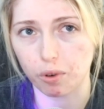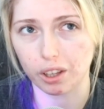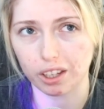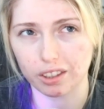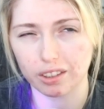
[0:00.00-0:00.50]

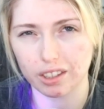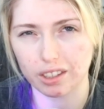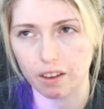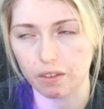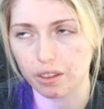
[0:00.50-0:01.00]
like the
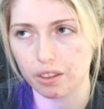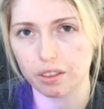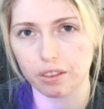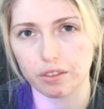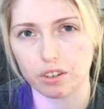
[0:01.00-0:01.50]
7th
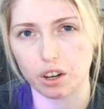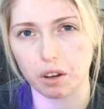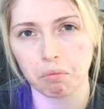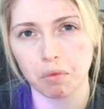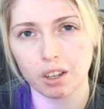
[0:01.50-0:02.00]

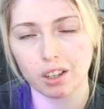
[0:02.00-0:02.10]
gym.